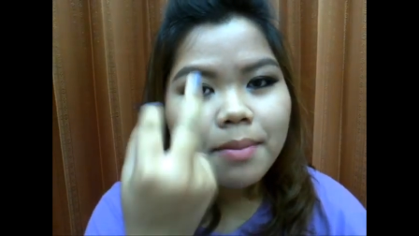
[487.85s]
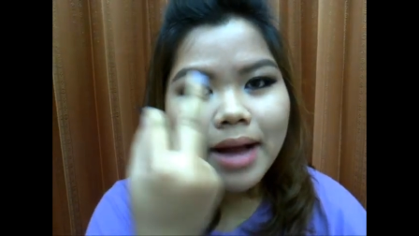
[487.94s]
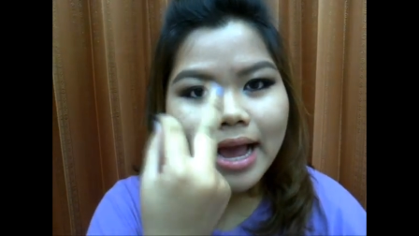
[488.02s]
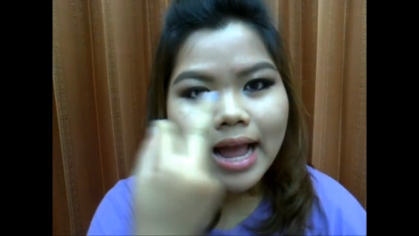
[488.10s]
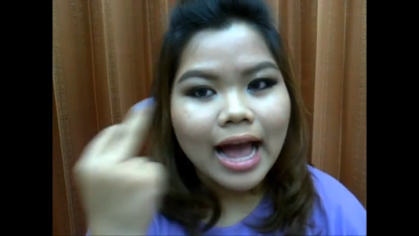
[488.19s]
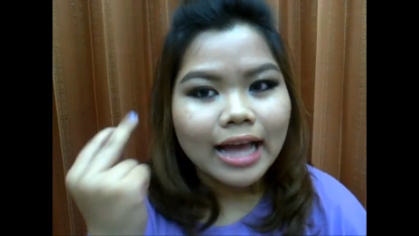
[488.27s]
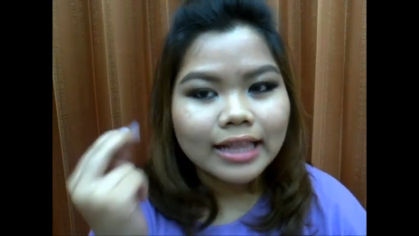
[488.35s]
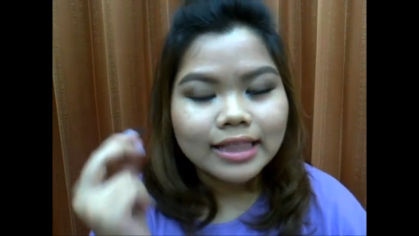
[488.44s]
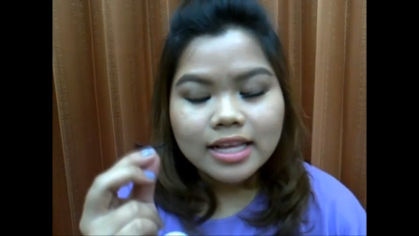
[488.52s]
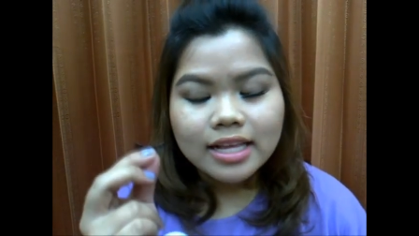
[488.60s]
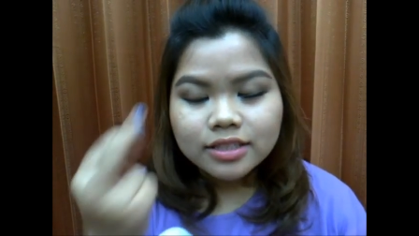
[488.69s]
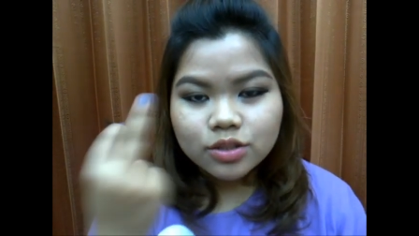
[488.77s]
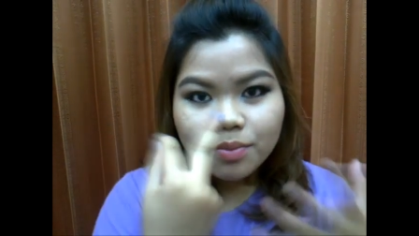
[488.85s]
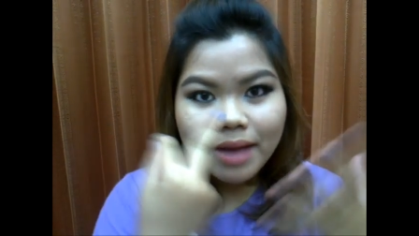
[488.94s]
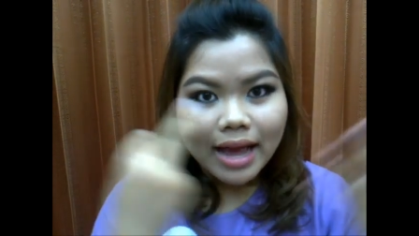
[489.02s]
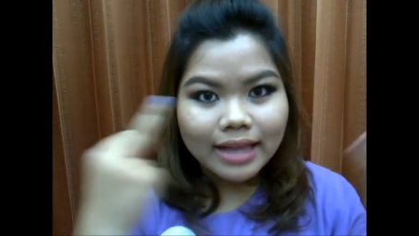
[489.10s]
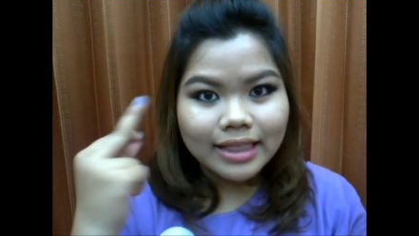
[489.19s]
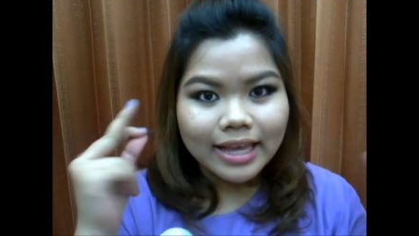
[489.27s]
for my eye to
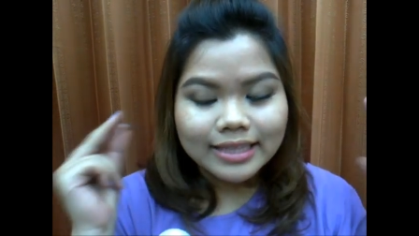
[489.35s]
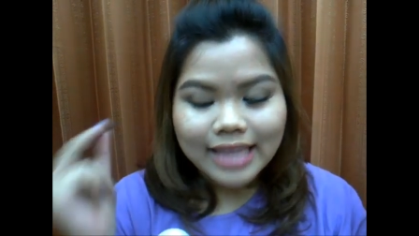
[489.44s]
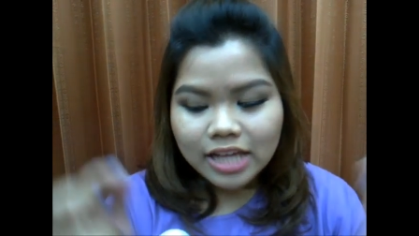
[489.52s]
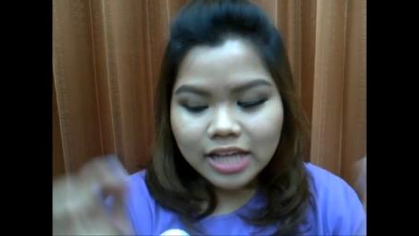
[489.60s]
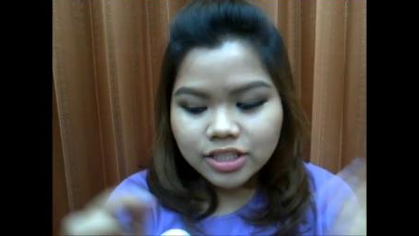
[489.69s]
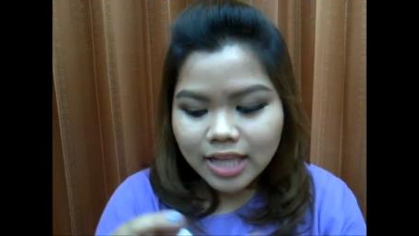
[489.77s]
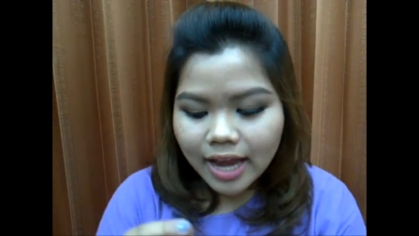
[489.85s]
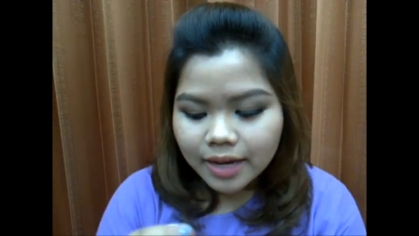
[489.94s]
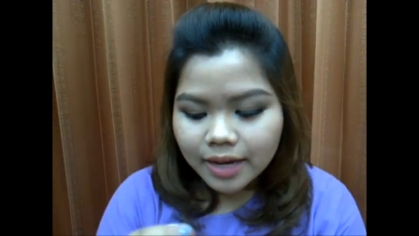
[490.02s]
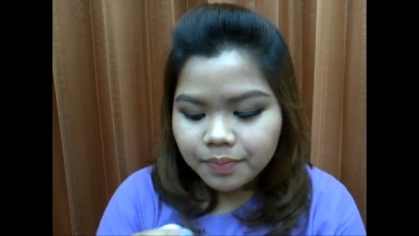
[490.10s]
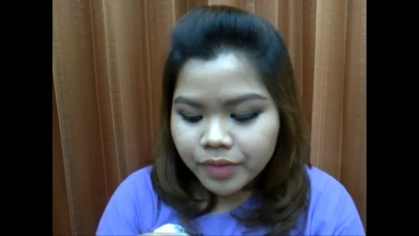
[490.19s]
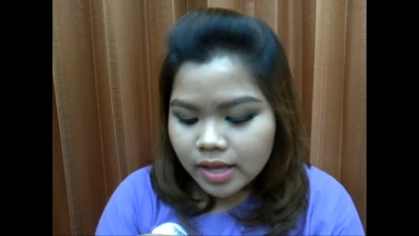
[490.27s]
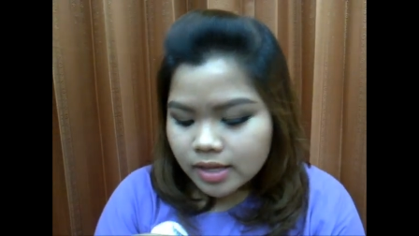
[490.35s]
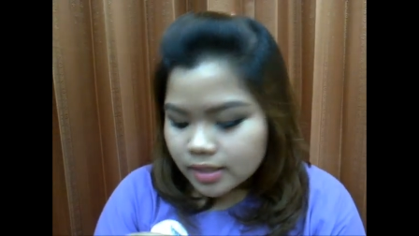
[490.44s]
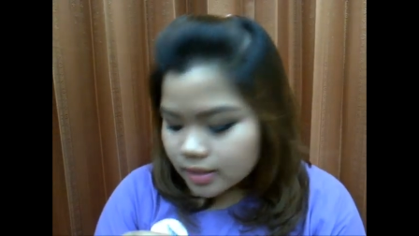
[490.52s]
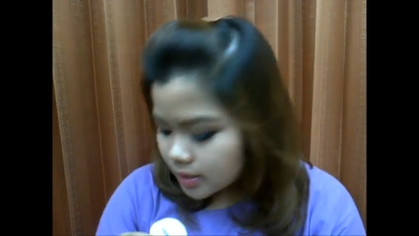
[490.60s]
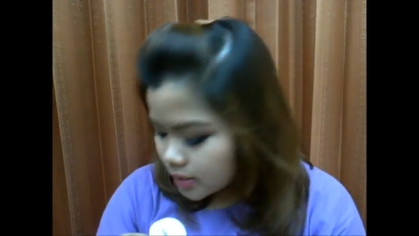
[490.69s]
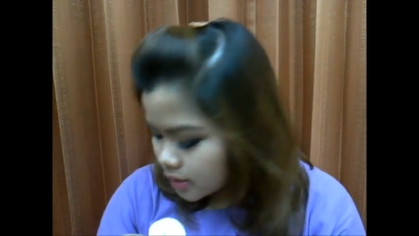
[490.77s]
my like lash line.
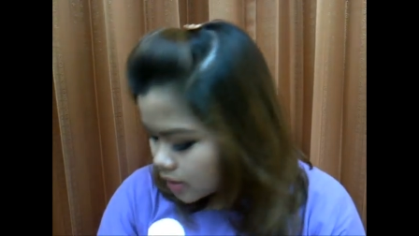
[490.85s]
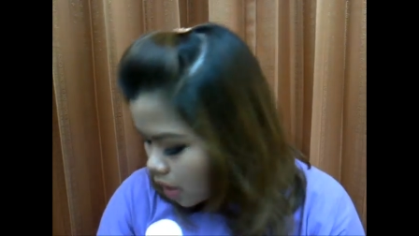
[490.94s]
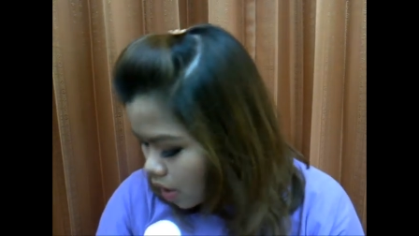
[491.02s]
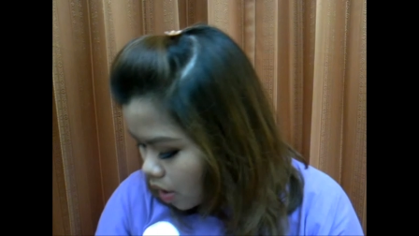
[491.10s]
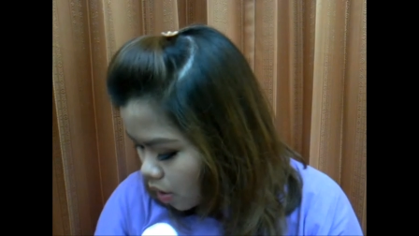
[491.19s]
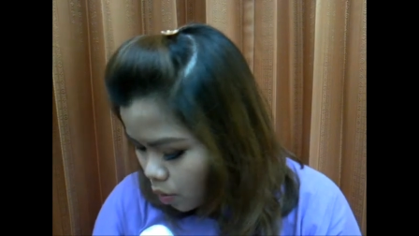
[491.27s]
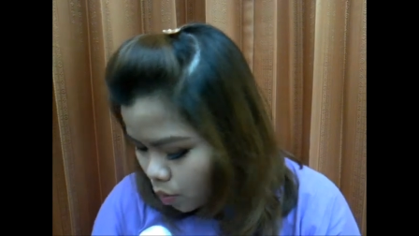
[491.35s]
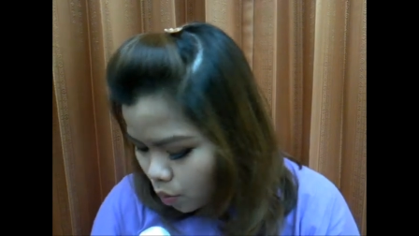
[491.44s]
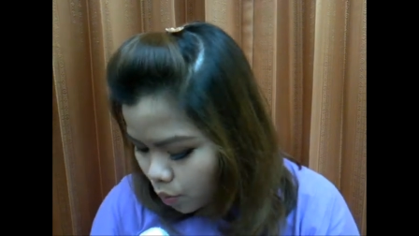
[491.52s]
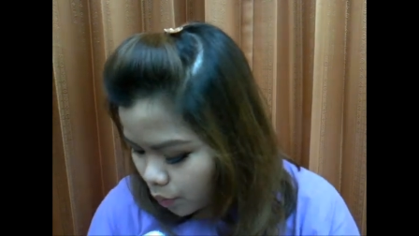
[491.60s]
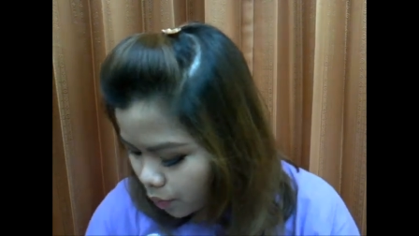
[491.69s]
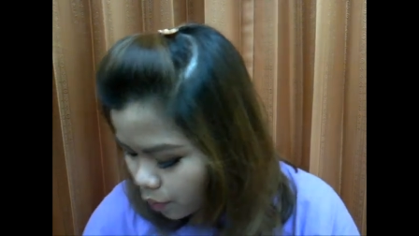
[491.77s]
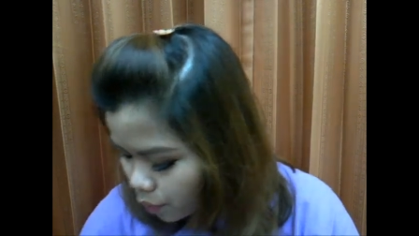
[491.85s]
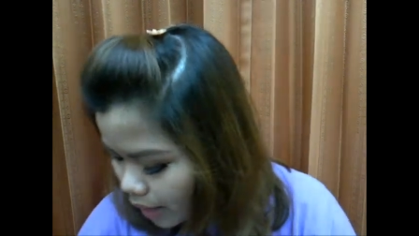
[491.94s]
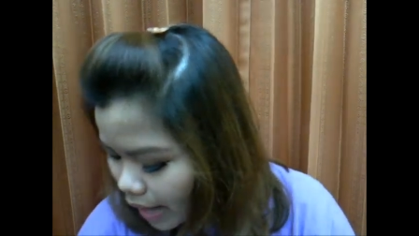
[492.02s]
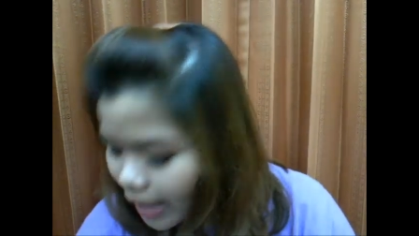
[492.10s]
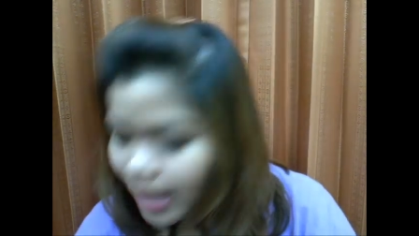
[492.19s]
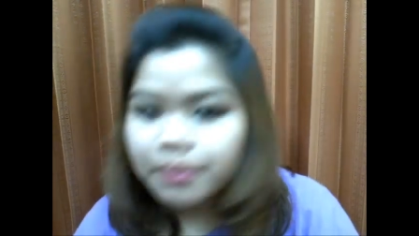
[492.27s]
So
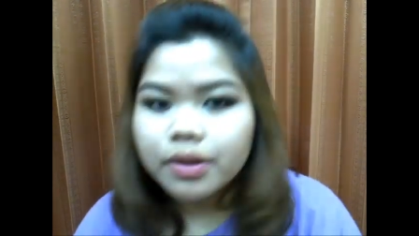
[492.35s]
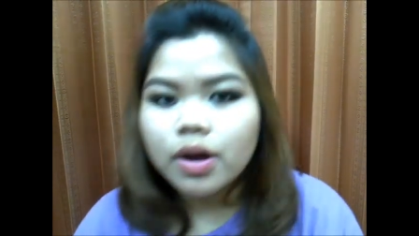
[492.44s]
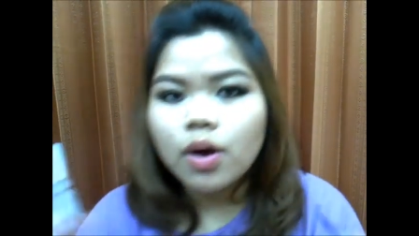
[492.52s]
I am